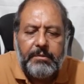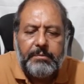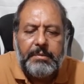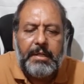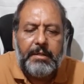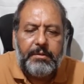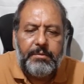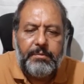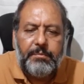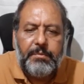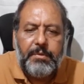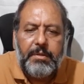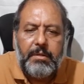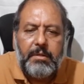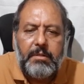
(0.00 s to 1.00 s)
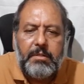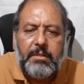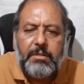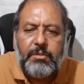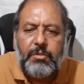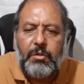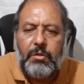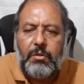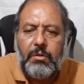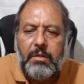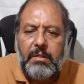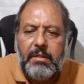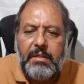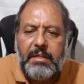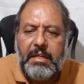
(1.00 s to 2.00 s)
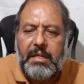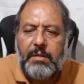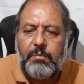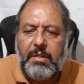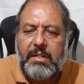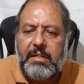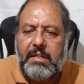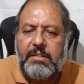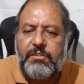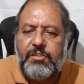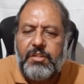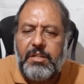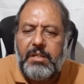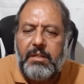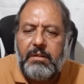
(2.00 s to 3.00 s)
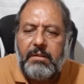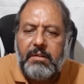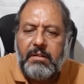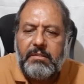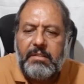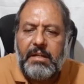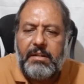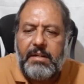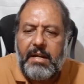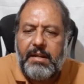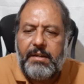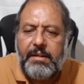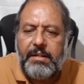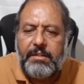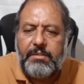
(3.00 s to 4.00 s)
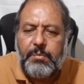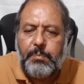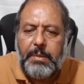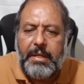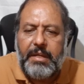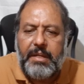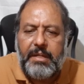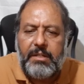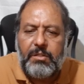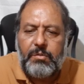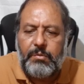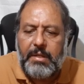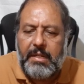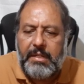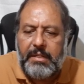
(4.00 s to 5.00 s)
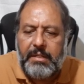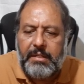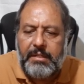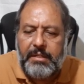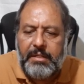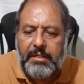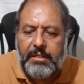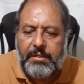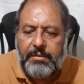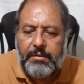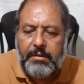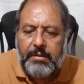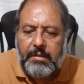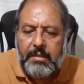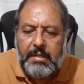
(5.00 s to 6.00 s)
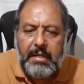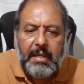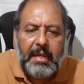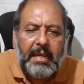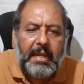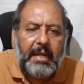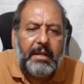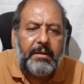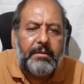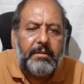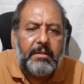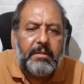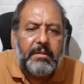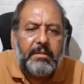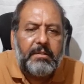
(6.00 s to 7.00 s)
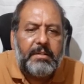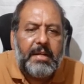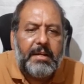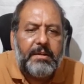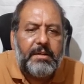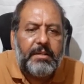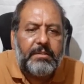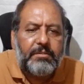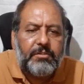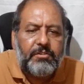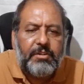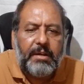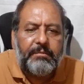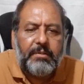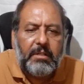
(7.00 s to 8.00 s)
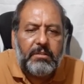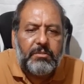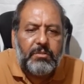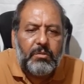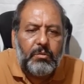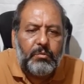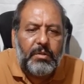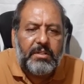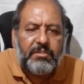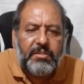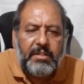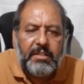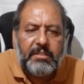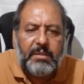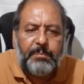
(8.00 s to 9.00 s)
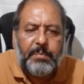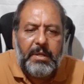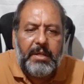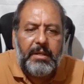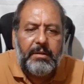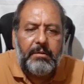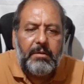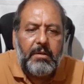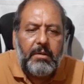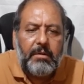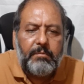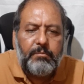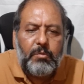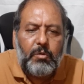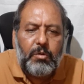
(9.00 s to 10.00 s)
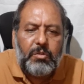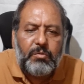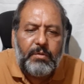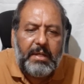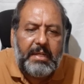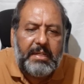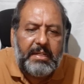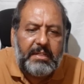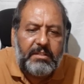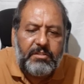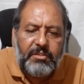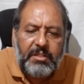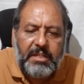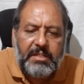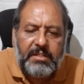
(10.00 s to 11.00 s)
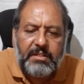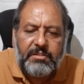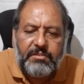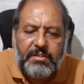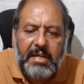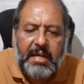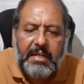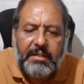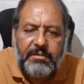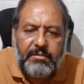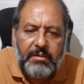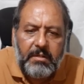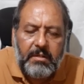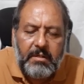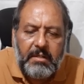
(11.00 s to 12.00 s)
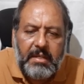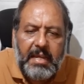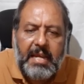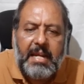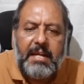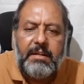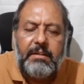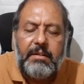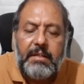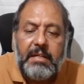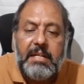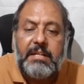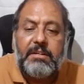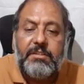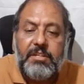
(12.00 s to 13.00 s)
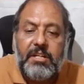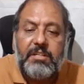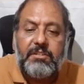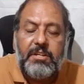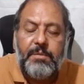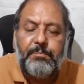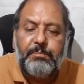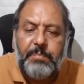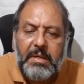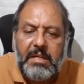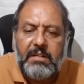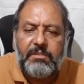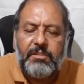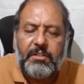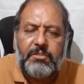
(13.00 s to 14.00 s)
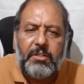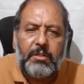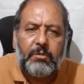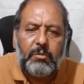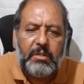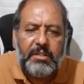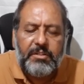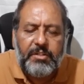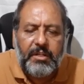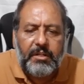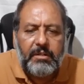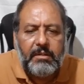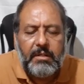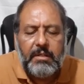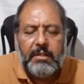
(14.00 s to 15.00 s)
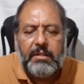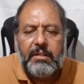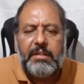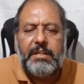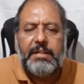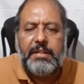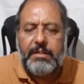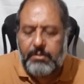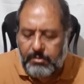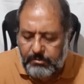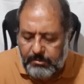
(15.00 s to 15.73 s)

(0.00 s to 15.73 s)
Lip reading: that. So here one can see the redness, pain, swelling, heat, and redness travels, worsening the pain, more swelling, skin is tight, and it just impairs the circulation, leading to